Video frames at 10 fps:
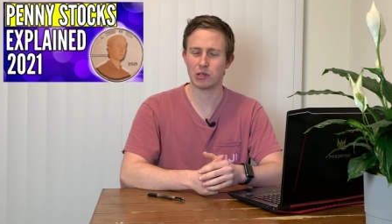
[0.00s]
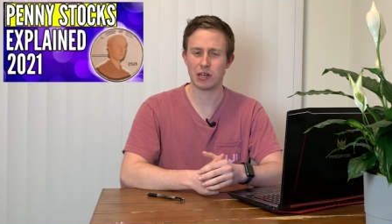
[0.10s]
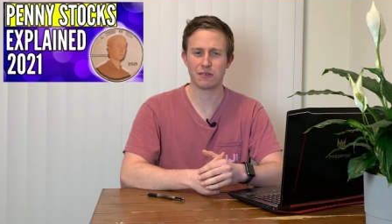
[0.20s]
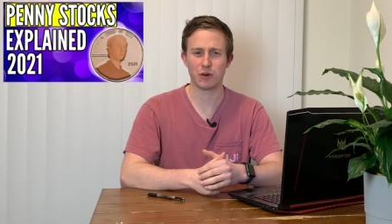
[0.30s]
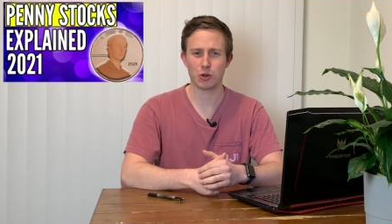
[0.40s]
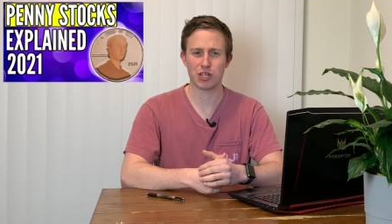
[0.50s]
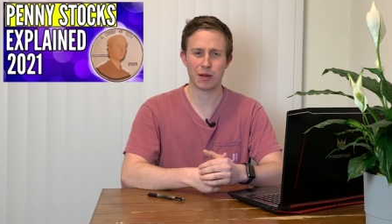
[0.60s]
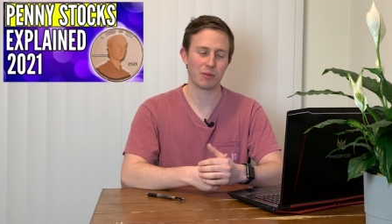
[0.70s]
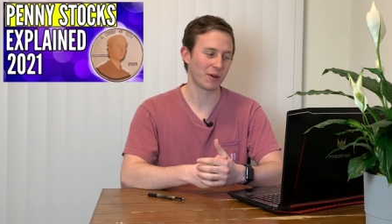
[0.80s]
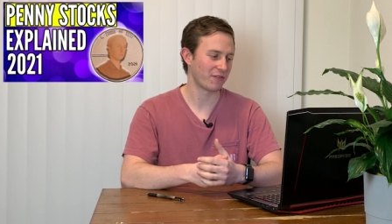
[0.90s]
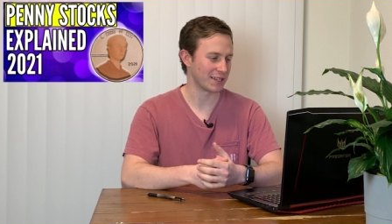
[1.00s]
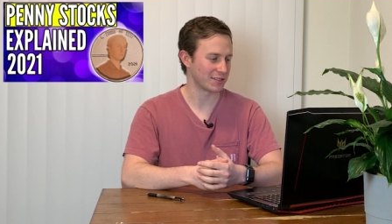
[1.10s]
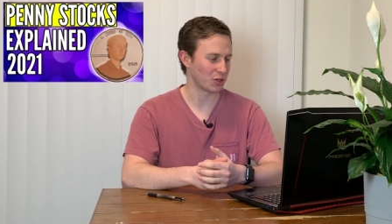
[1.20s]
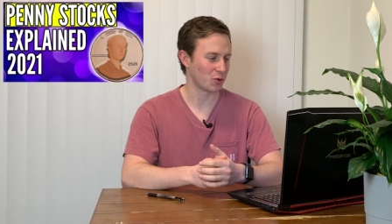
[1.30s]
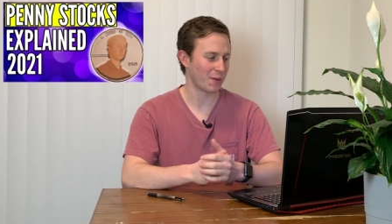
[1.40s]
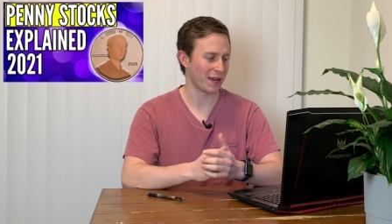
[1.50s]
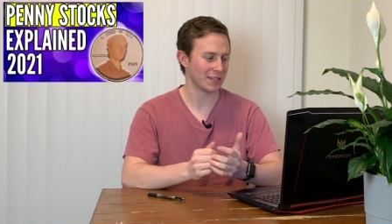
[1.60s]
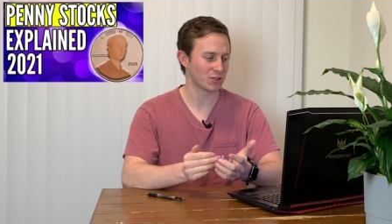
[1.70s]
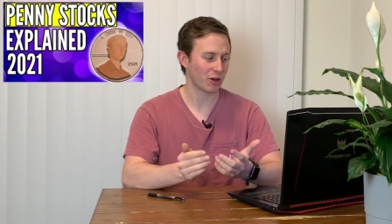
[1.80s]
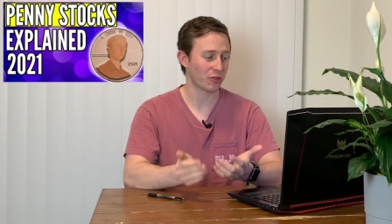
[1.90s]
too long photoshopping my face onto a
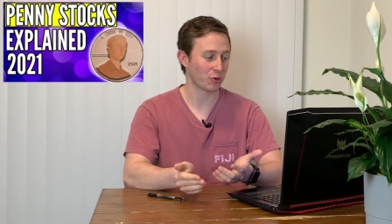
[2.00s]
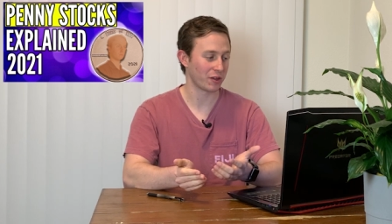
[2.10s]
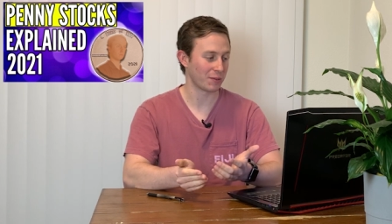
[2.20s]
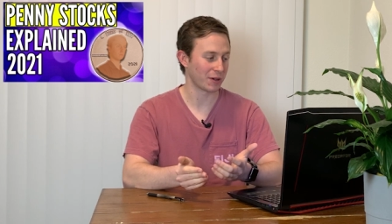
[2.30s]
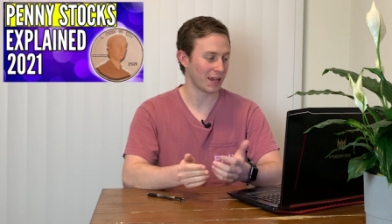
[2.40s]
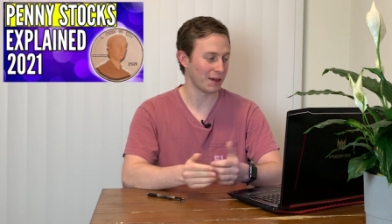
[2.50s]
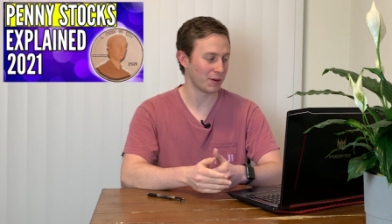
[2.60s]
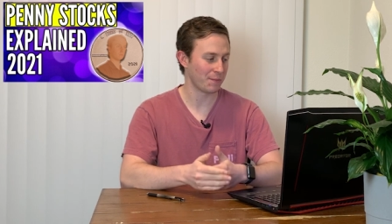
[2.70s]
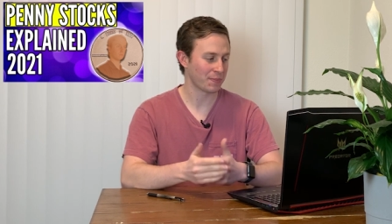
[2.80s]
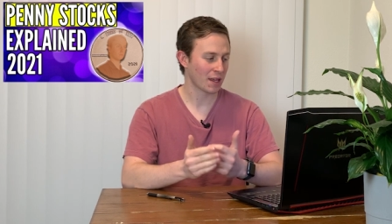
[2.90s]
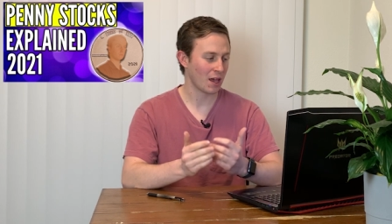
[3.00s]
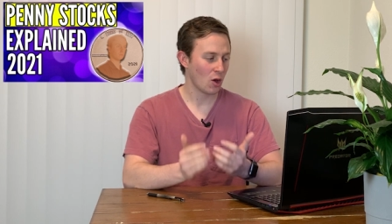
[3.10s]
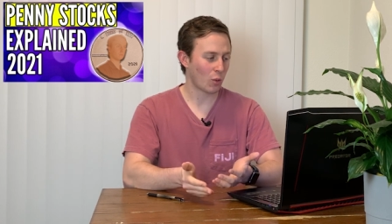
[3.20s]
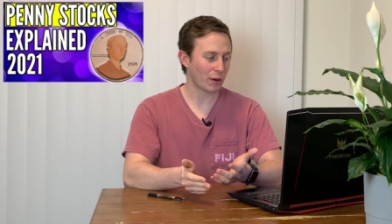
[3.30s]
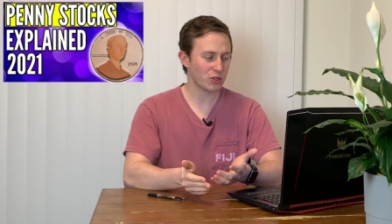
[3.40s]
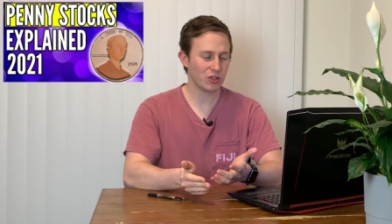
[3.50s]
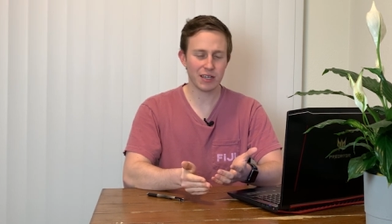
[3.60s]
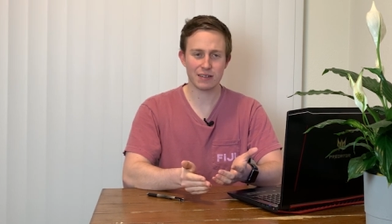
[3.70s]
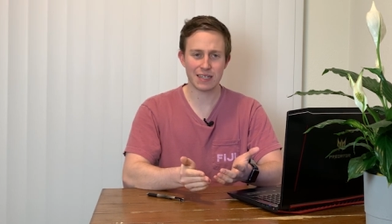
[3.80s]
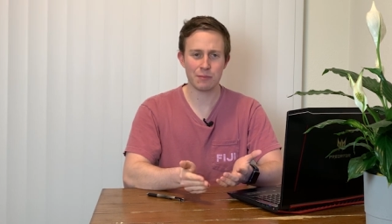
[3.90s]
penny, so I'll throw that up again. But why would you
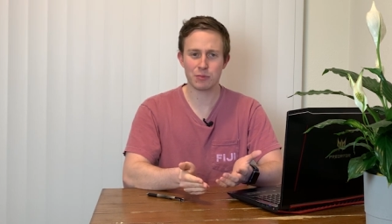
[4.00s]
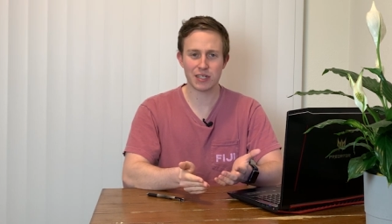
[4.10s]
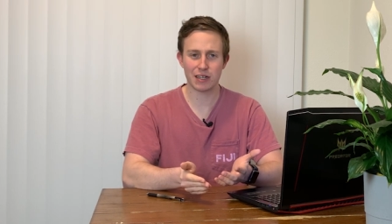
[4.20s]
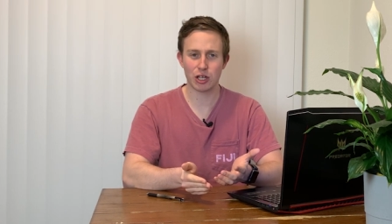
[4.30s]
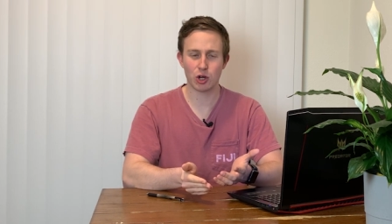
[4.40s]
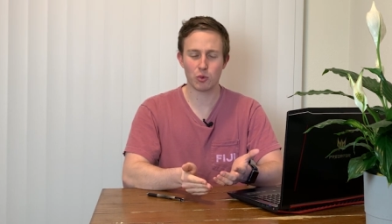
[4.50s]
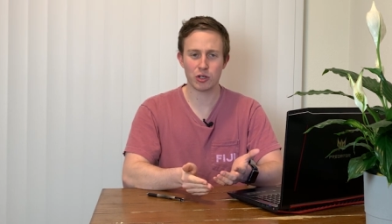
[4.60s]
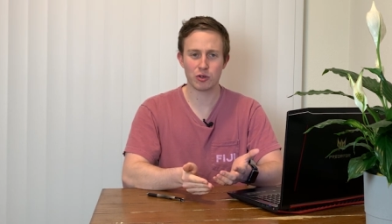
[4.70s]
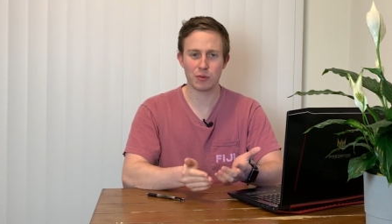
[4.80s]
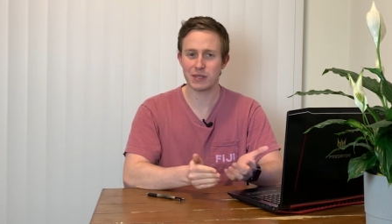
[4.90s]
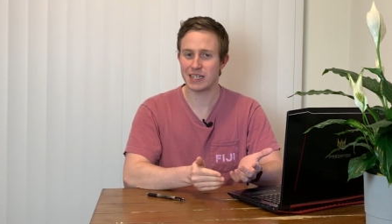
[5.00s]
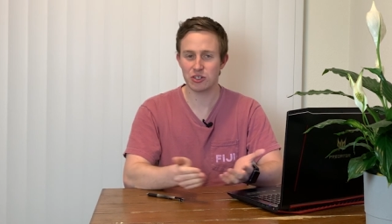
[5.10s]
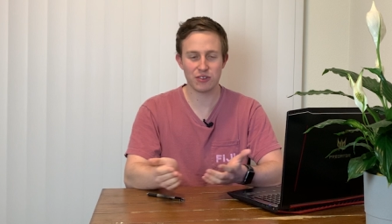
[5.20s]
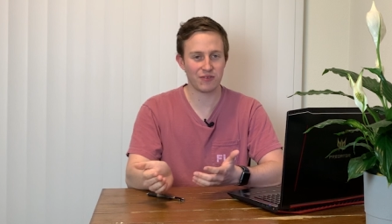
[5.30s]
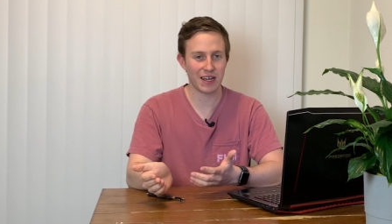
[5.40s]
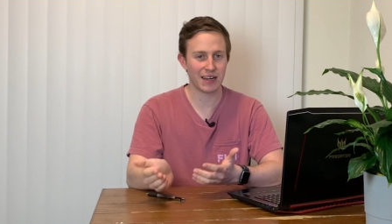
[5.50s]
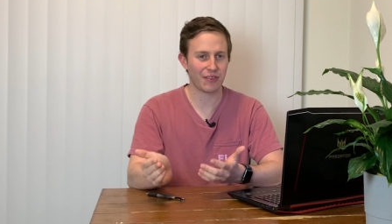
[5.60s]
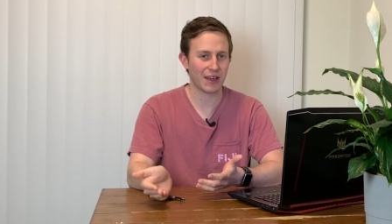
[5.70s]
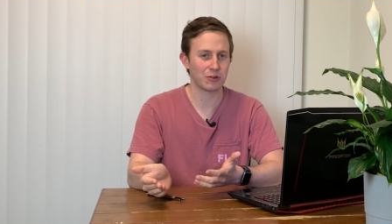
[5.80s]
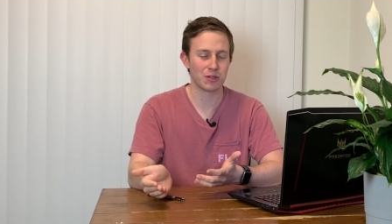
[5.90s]
get ten percent a year when you could potentially find one
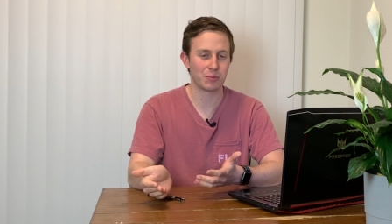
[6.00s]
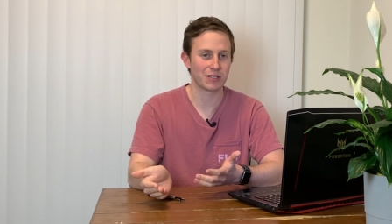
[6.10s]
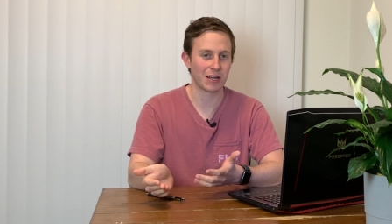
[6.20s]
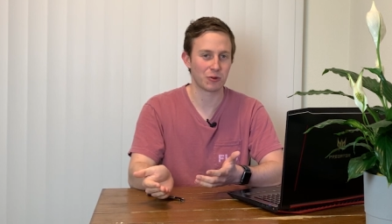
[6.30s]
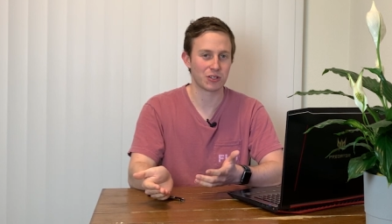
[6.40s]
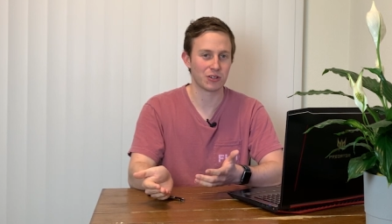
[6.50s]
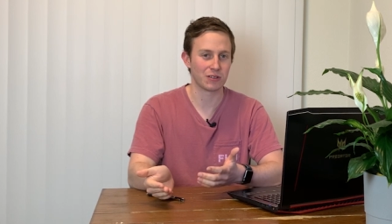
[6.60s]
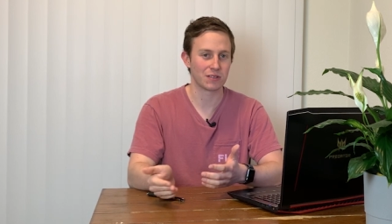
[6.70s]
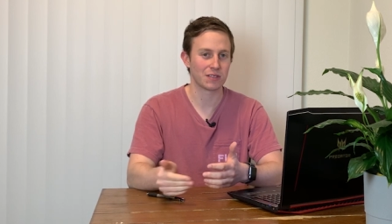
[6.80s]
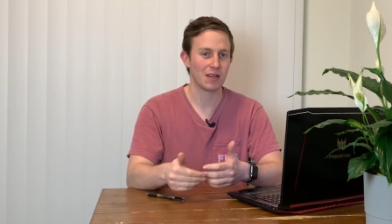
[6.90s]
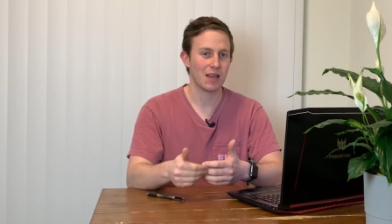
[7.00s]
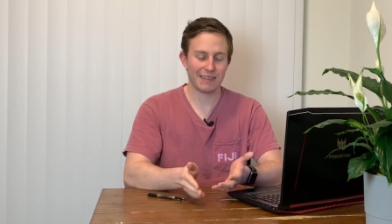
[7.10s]
thousand percent returns?